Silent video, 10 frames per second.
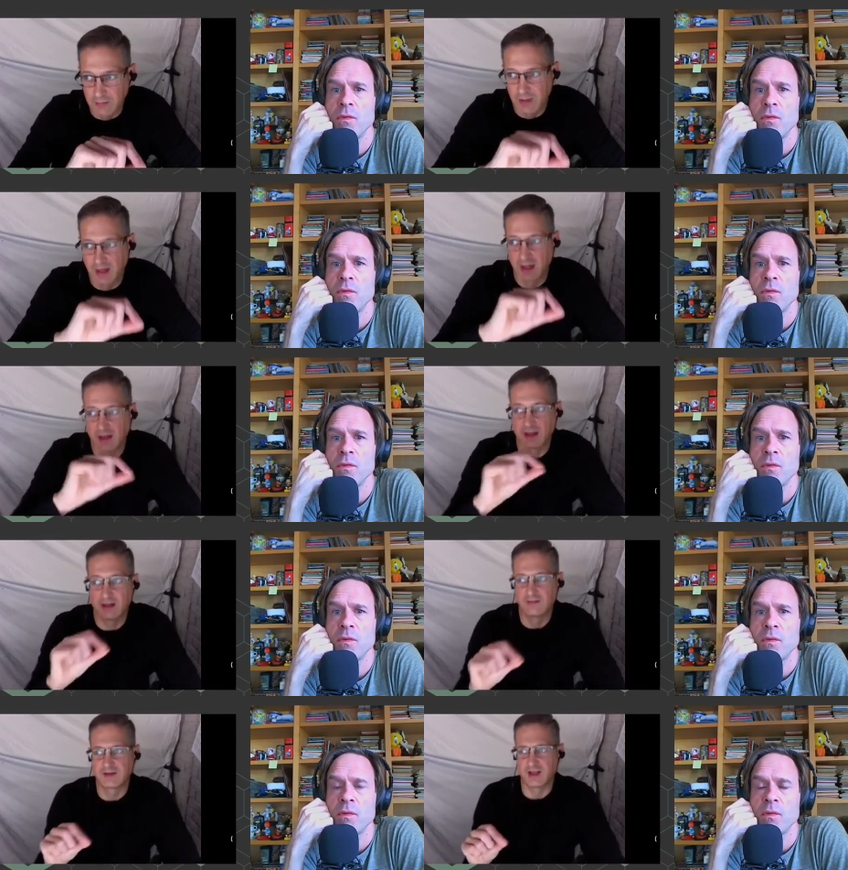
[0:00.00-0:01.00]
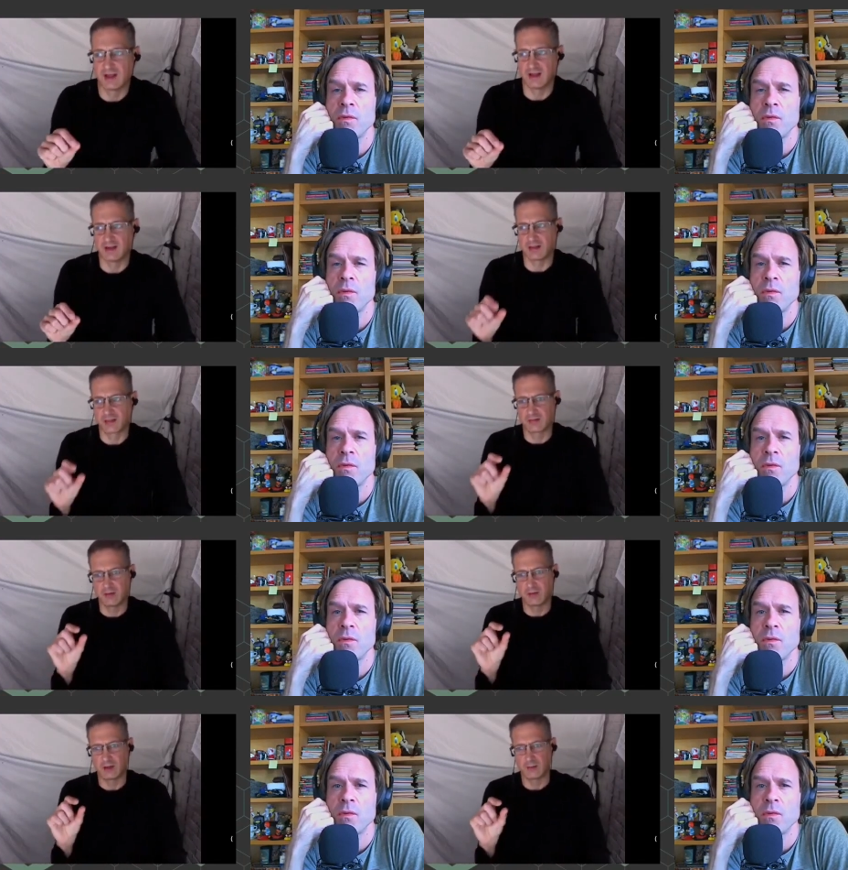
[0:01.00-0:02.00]
Speaker 1: bit, but uh, it's a
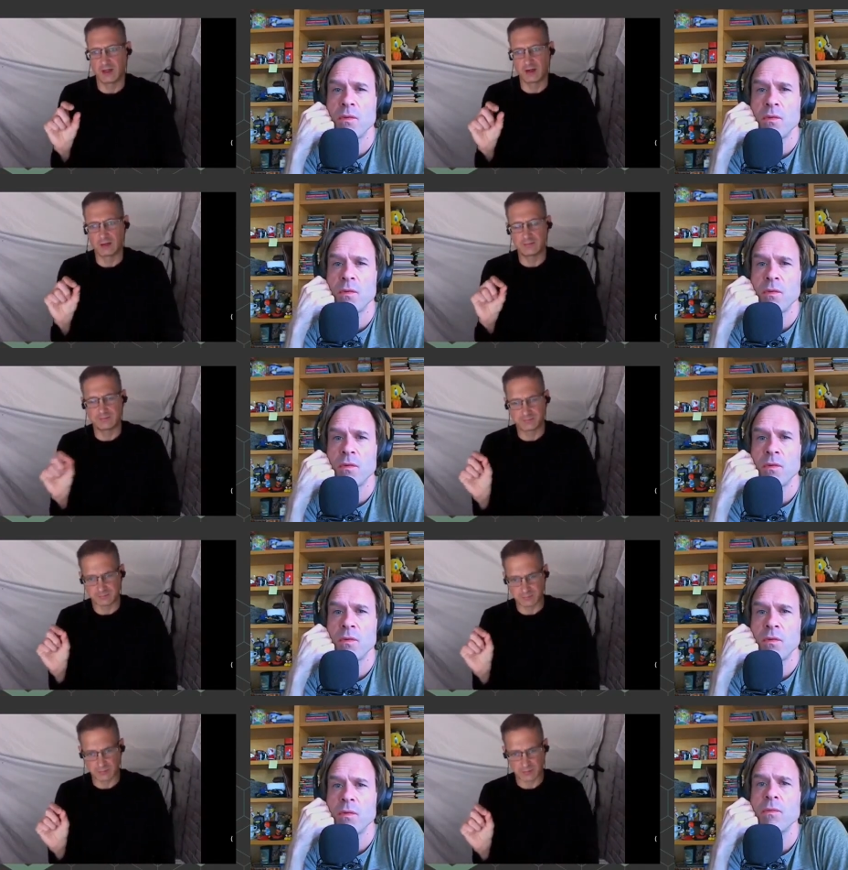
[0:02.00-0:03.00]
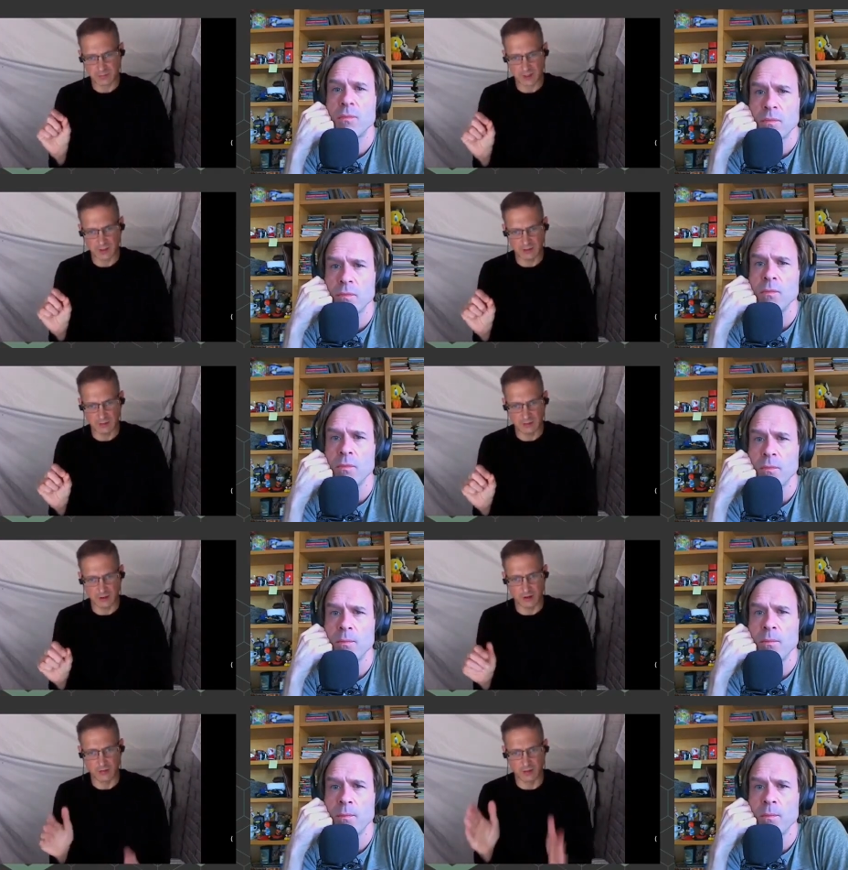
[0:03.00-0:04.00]
three millimeter. Mm-hmm.
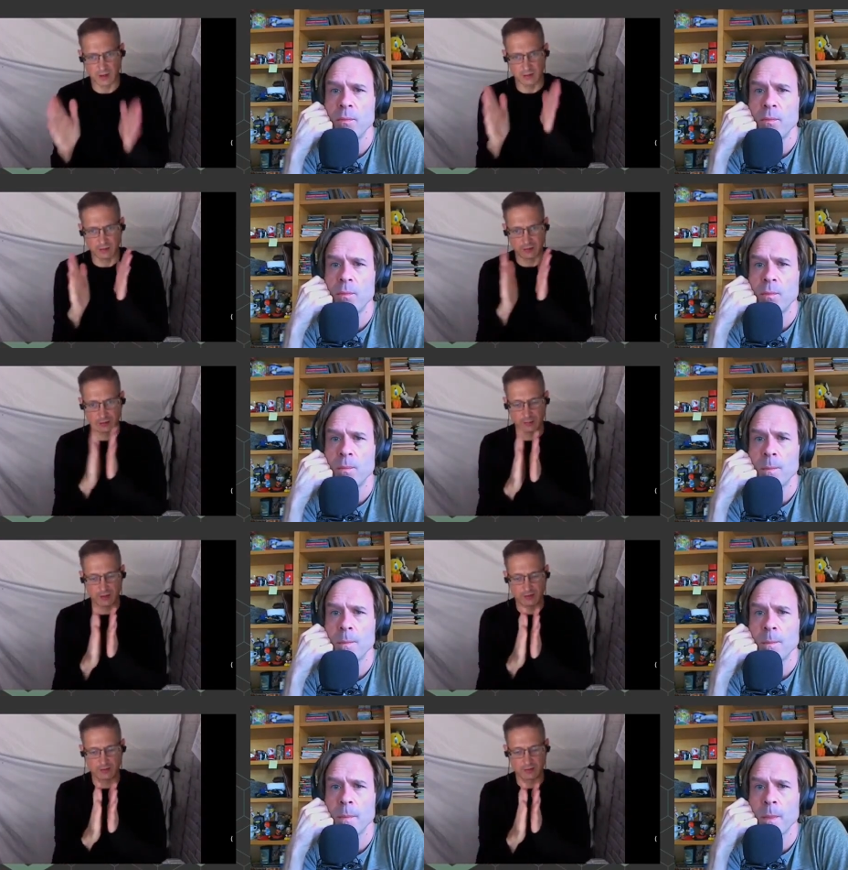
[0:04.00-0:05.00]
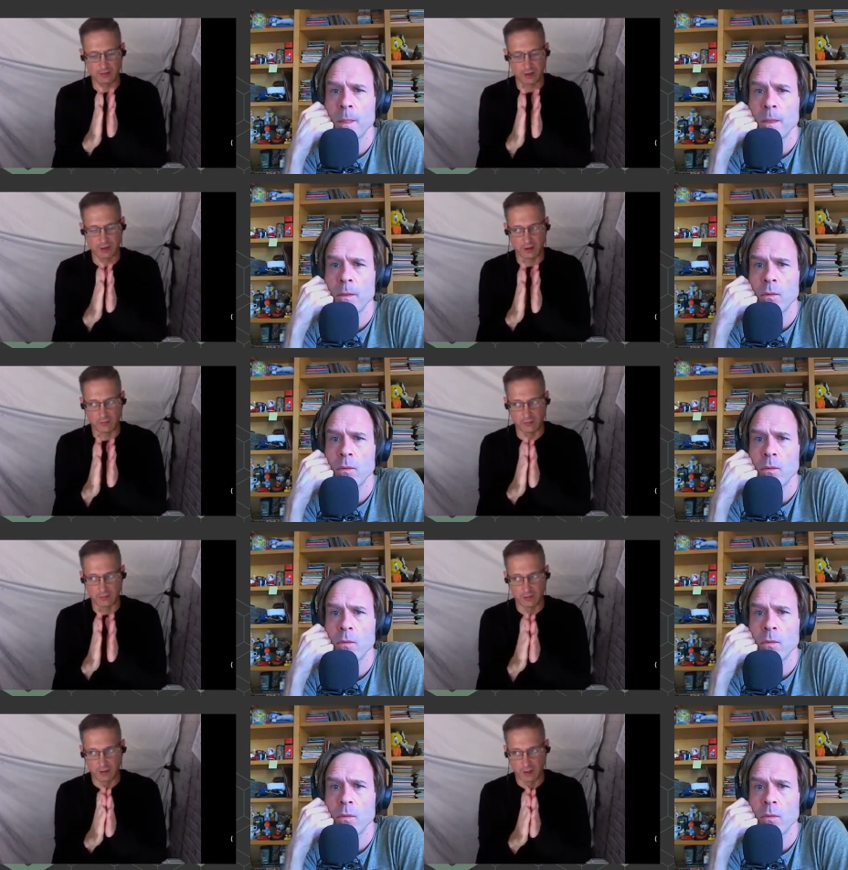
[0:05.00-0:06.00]
So, and there's two pieces
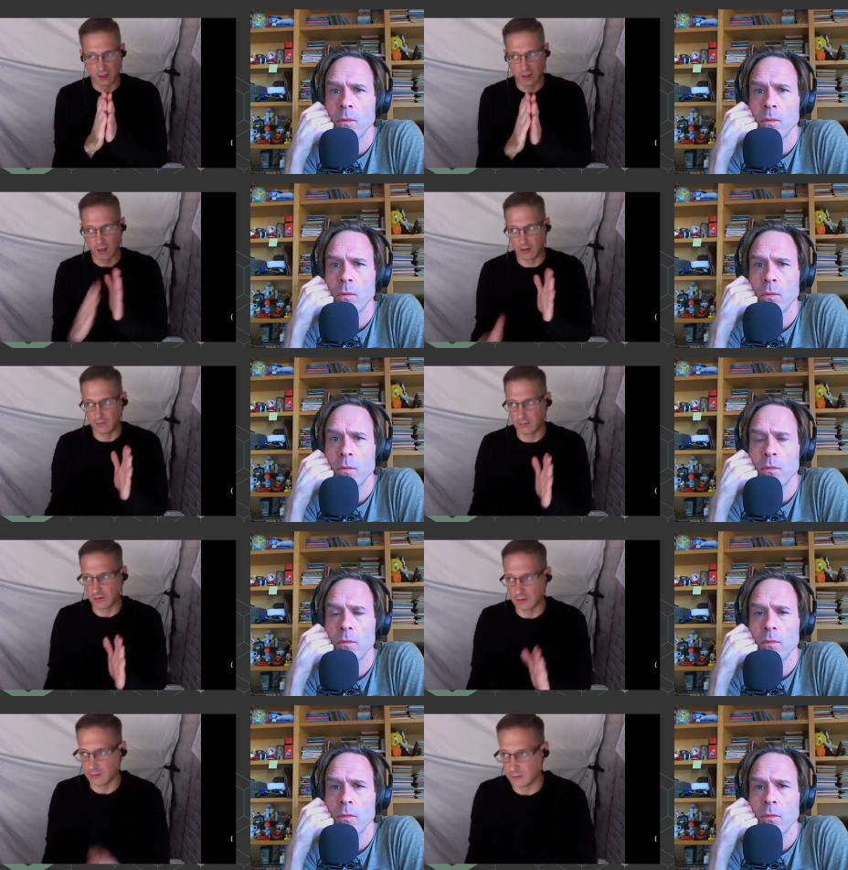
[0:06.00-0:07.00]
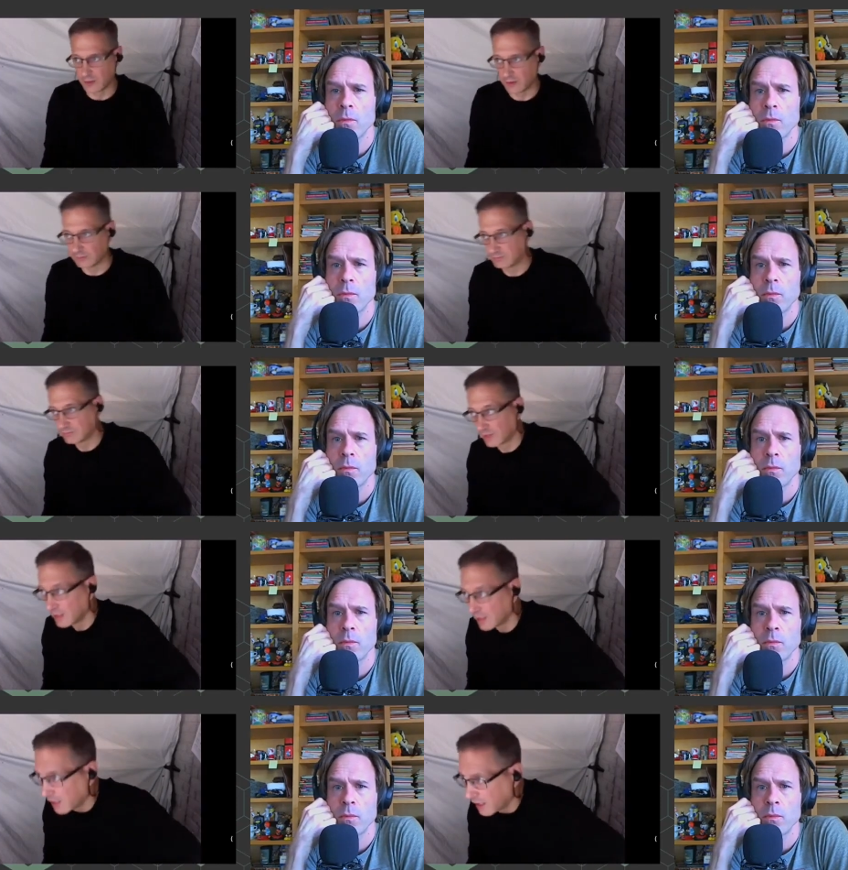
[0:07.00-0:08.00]
of of aluminum,
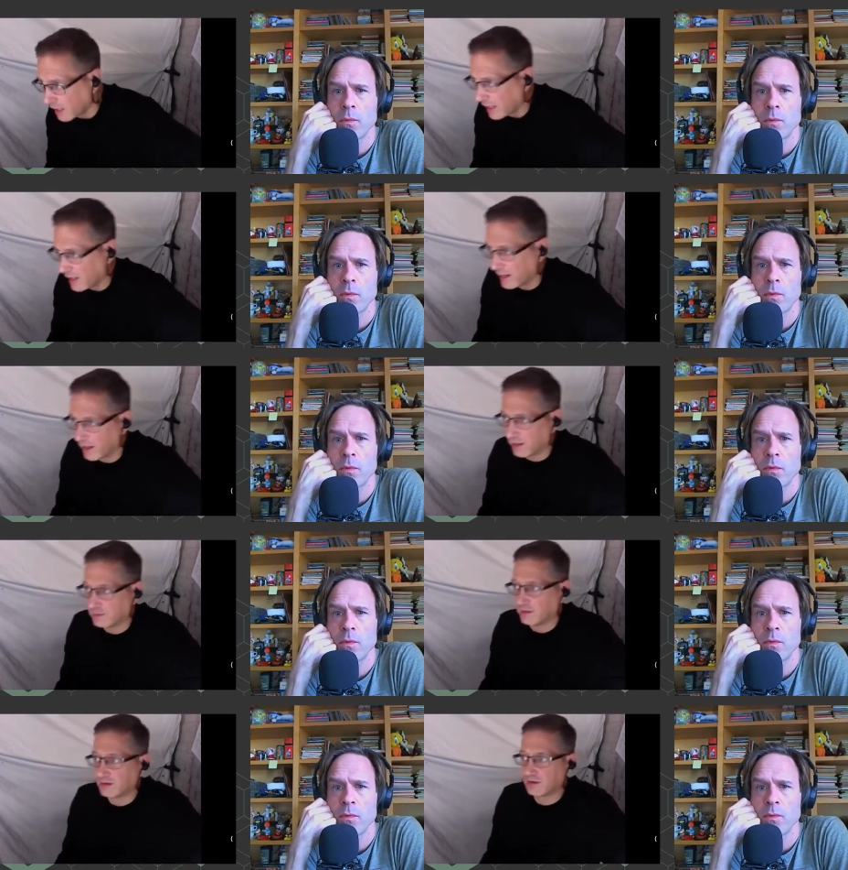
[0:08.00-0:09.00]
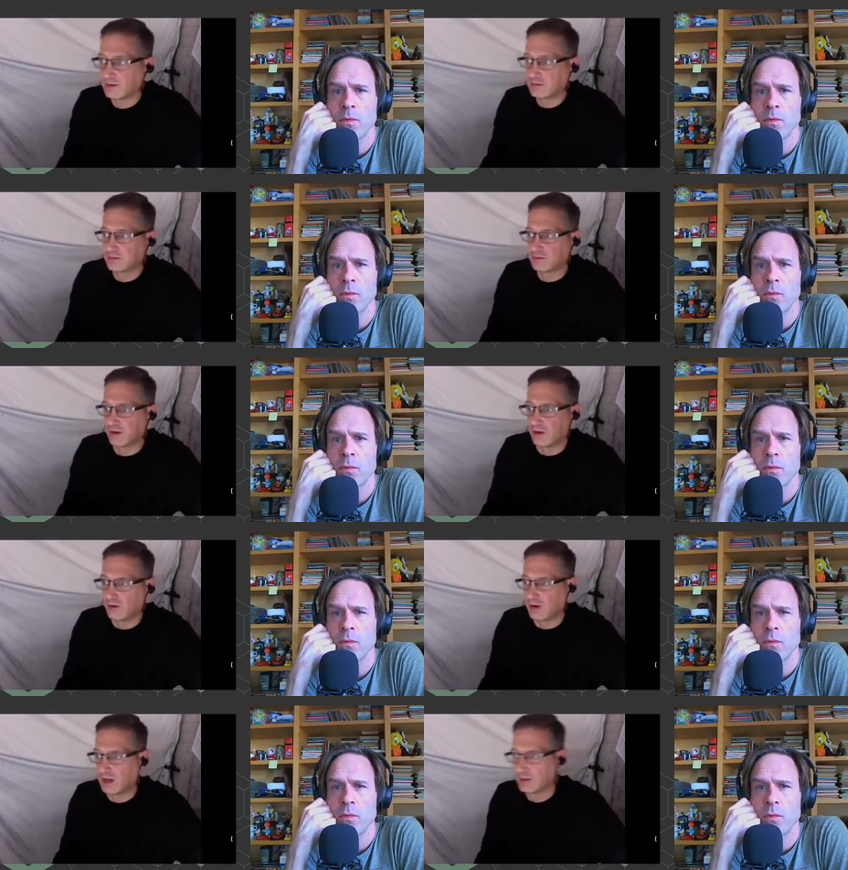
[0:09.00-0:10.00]
and
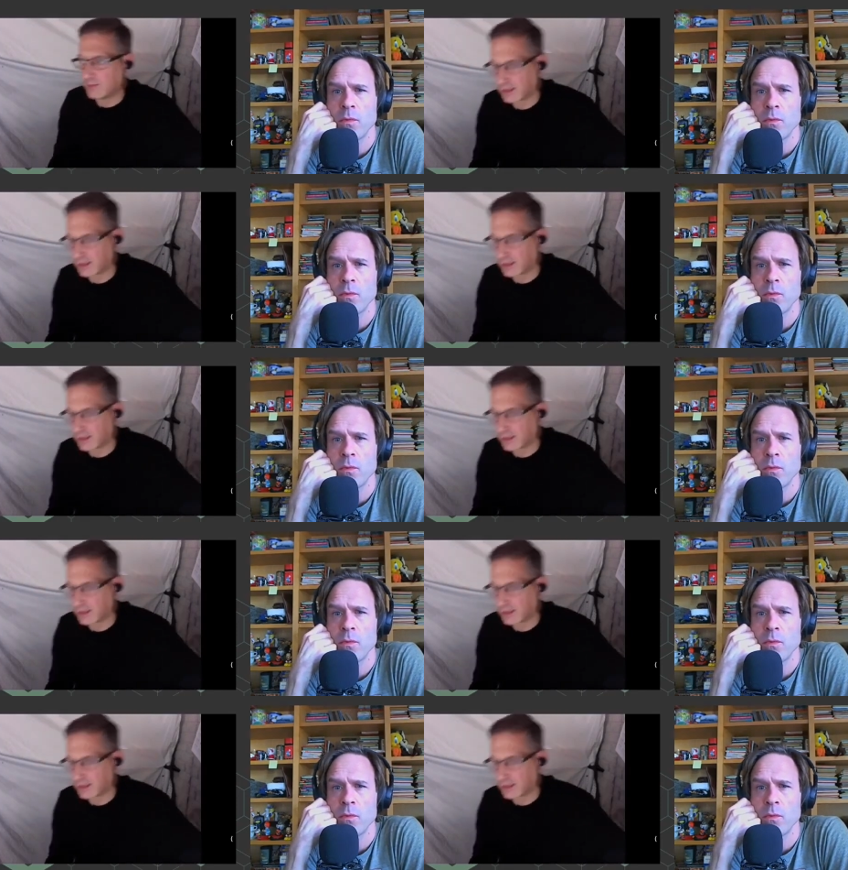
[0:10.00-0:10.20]
so